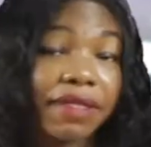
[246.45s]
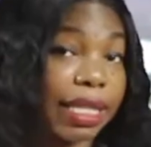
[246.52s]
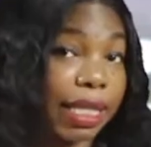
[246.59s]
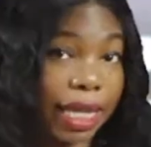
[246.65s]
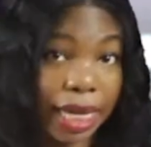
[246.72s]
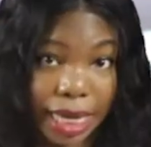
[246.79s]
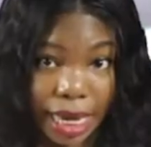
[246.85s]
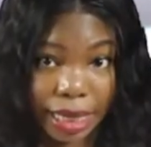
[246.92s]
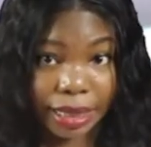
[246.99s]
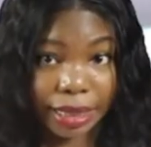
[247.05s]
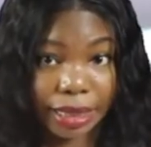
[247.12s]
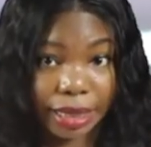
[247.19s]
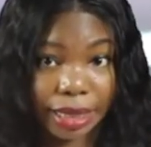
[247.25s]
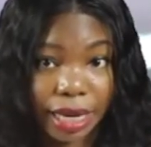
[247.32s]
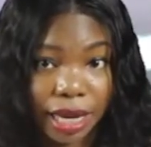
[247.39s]
if they say
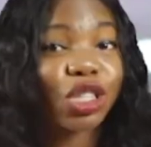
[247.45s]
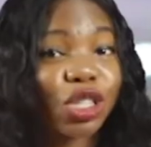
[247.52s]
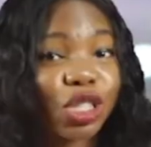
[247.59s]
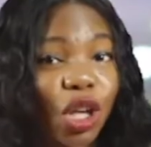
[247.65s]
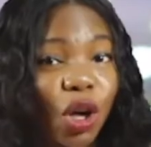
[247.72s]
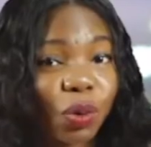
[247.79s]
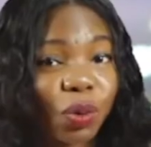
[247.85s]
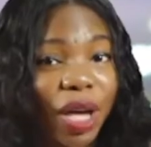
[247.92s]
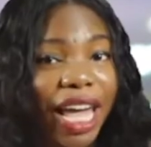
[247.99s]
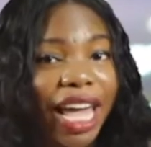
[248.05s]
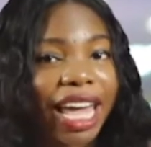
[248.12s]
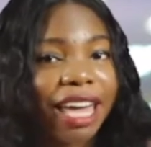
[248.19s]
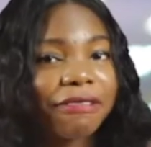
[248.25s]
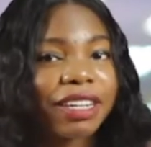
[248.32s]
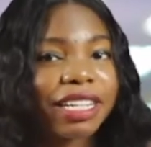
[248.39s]
yes. So,
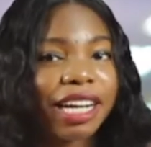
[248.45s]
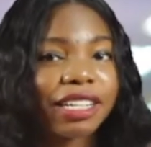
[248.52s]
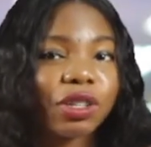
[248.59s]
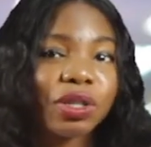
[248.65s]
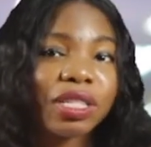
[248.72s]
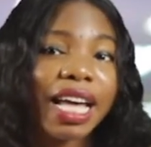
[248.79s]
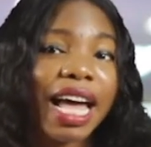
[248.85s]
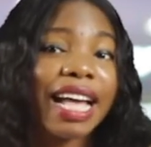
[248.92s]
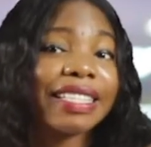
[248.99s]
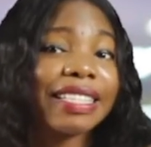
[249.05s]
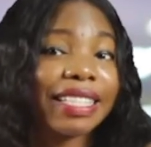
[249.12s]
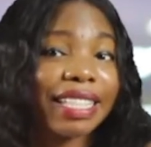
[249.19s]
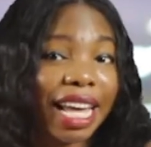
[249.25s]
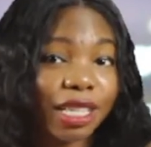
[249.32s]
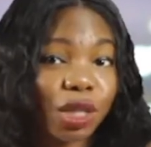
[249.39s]
if an adult has
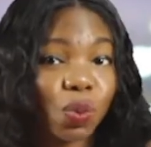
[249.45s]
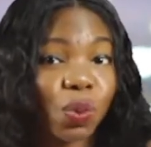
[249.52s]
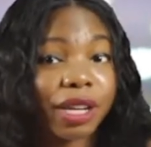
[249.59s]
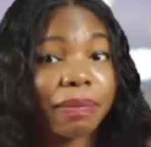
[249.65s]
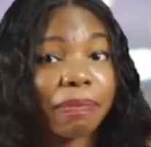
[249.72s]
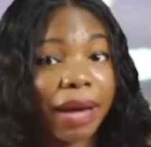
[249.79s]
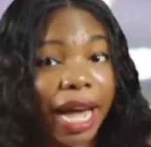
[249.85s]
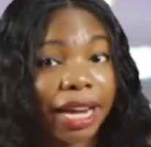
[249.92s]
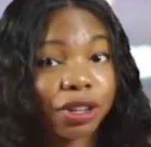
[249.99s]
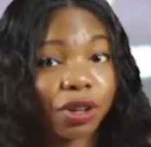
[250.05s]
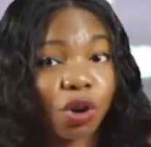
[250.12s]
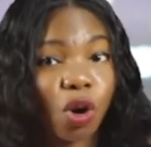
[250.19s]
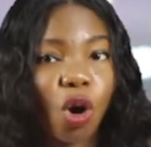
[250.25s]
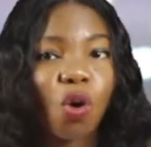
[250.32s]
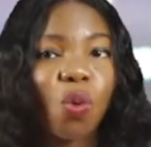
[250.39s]
sex with a
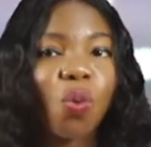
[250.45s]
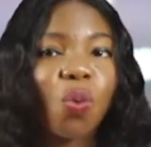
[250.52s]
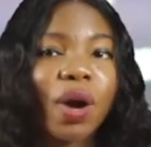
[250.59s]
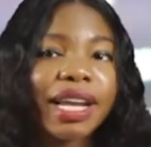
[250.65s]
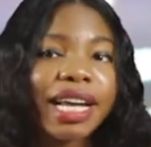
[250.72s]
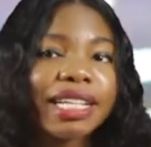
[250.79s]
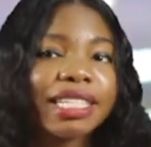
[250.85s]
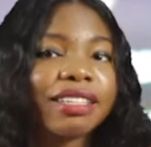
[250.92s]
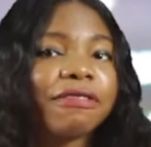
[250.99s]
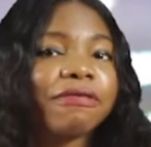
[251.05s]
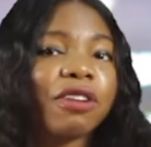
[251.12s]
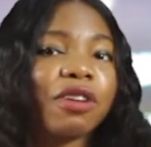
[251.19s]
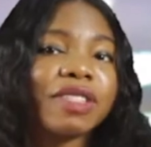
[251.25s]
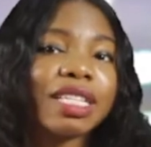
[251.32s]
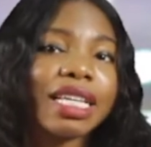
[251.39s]
minor, whether it
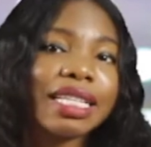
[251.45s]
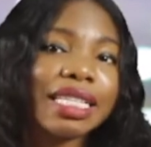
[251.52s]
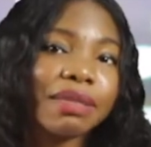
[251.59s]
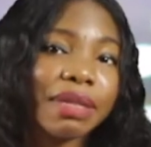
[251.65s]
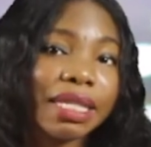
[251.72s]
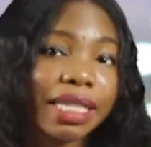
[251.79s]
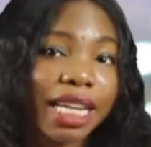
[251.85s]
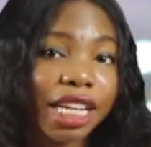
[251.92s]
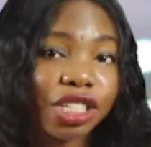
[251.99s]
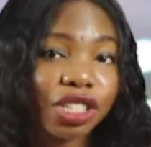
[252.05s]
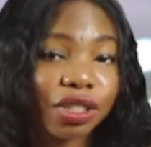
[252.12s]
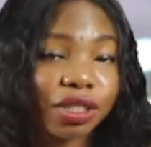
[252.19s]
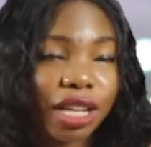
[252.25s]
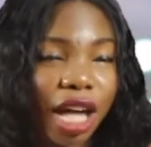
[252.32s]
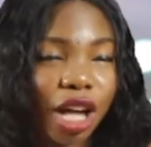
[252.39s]
involves
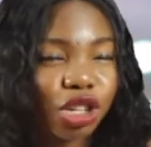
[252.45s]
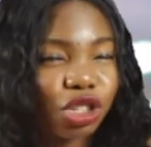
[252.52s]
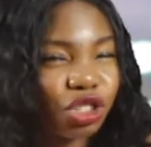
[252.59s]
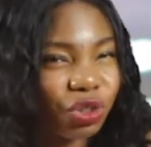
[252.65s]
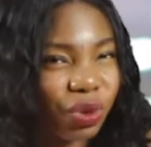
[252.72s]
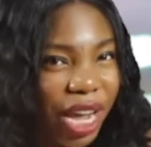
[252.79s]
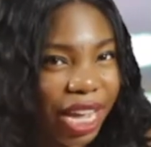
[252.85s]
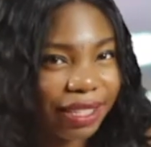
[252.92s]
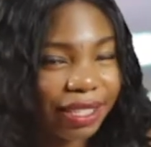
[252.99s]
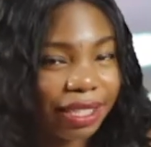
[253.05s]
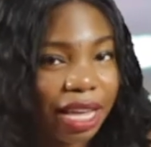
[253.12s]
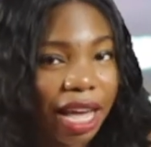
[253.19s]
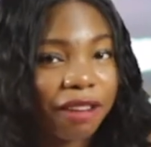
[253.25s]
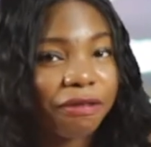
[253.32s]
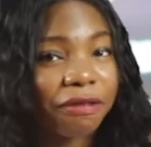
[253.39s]
intimidation, threat,
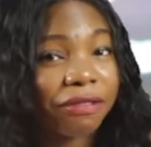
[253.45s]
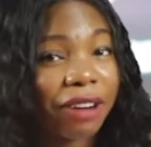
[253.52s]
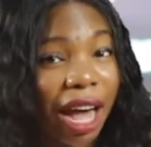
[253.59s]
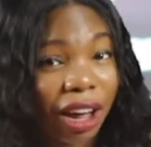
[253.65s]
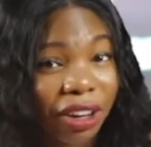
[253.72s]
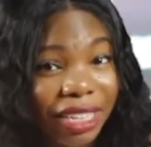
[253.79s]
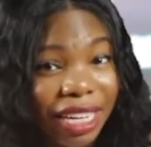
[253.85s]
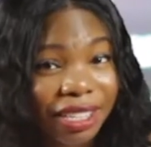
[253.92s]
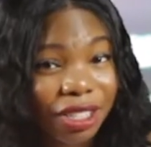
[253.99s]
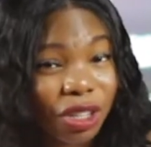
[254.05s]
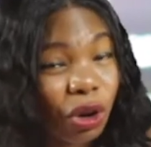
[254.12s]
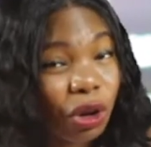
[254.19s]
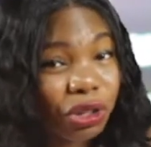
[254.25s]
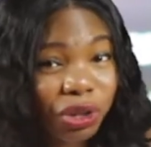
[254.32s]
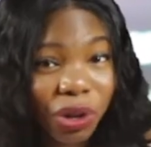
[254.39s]
violence
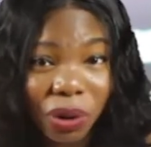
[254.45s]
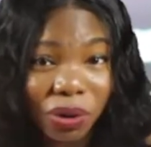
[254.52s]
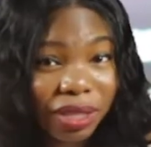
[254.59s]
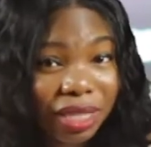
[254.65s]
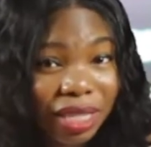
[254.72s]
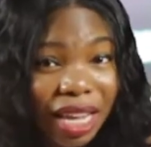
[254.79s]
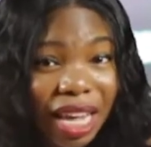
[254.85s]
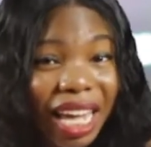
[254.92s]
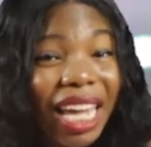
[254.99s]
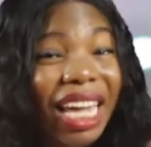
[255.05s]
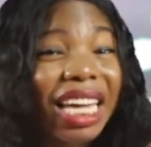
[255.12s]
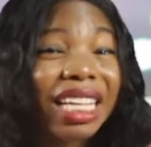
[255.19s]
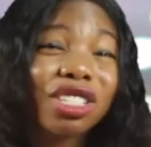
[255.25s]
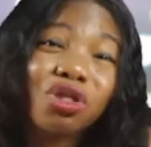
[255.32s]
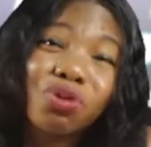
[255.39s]
or not,
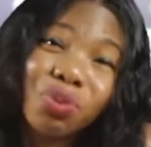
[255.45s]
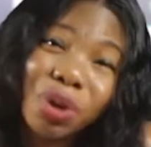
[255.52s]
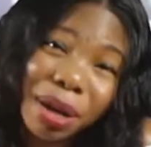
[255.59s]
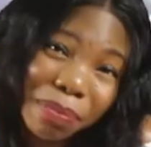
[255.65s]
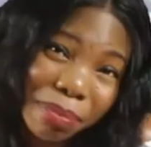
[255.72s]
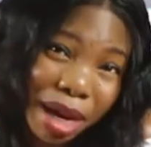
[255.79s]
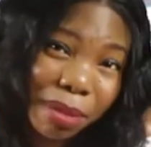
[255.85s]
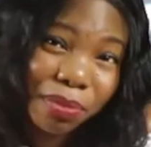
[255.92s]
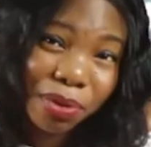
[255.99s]
it's rape, my